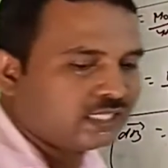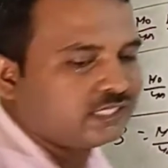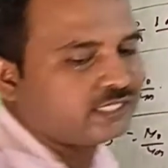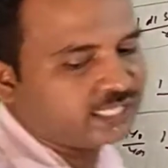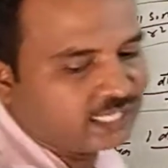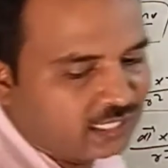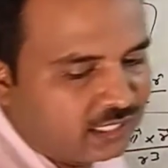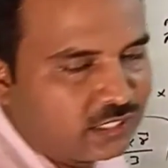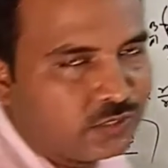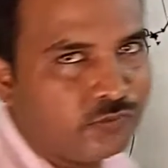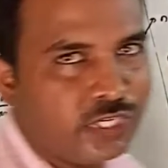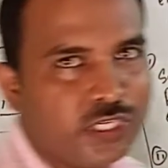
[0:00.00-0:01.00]
share
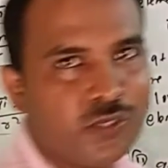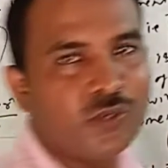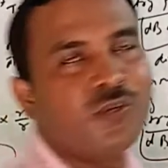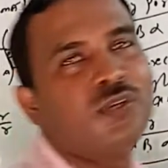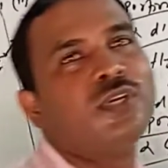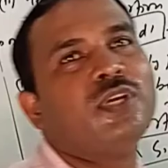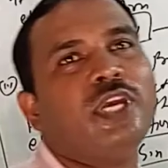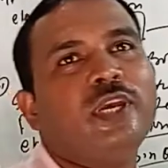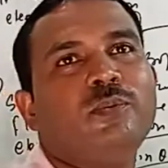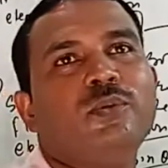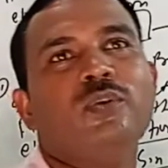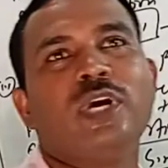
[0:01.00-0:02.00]
this video
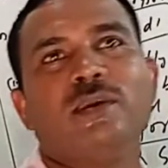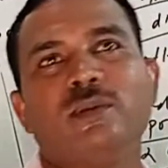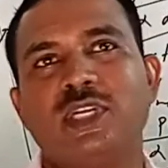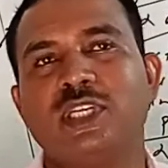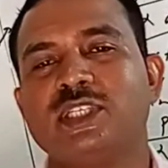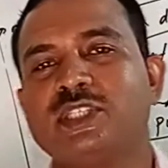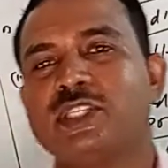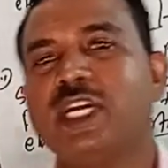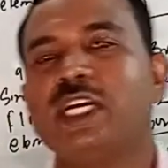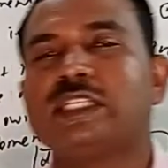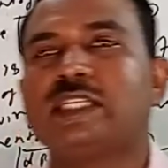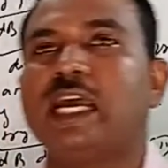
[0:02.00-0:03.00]
if you have
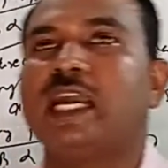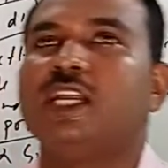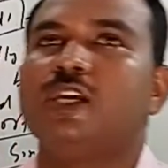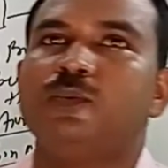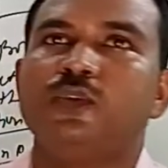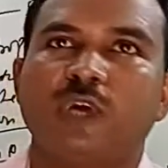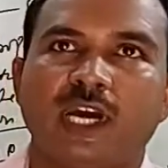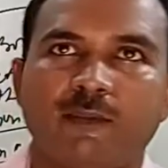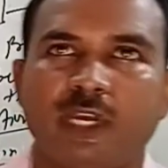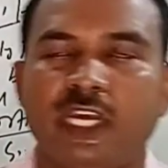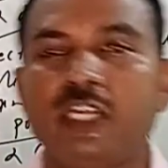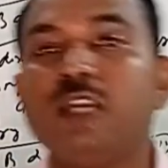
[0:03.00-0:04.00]
understands, and if you
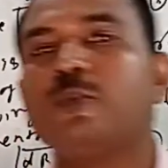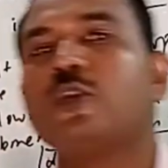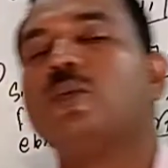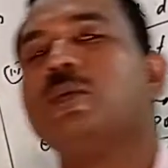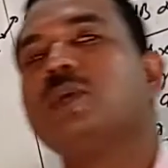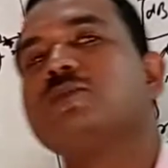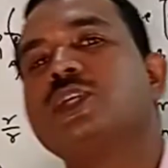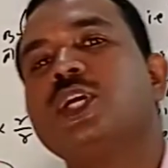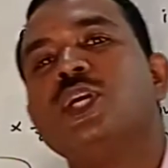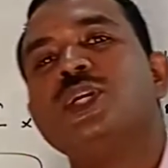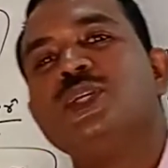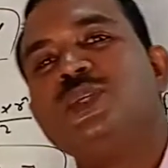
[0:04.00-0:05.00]
have any problems,
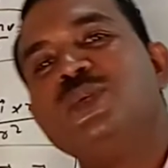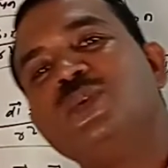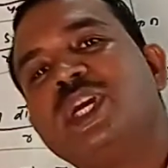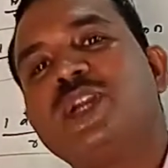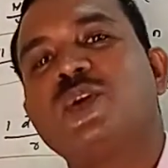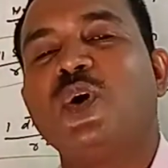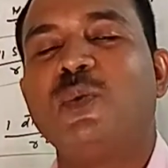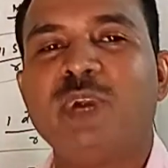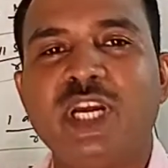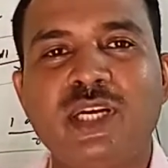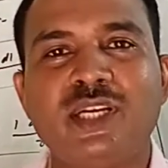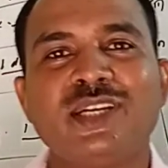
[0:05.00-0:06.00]
you can
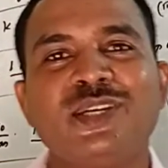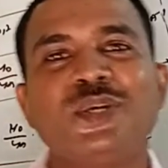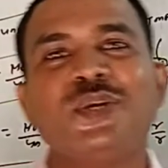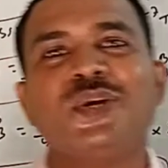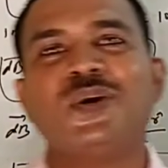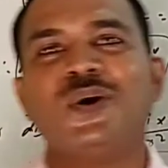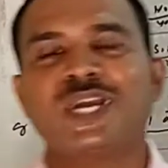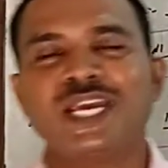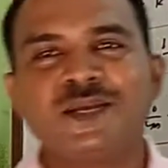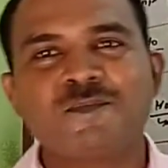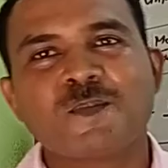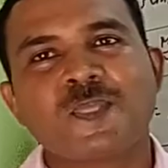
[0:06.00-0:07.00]
comment.
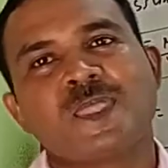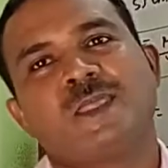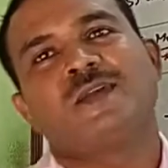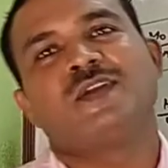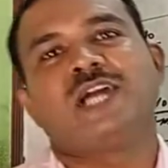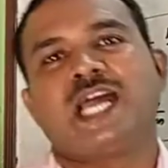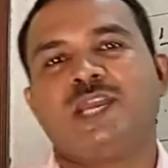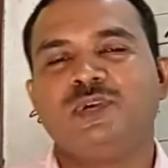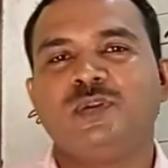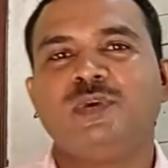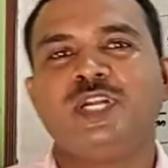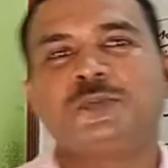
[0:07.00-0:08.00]
Okay, I
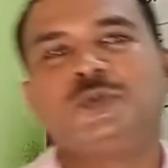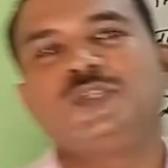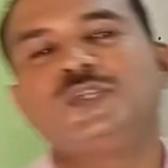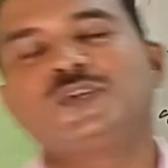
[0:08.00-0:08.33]
will wait for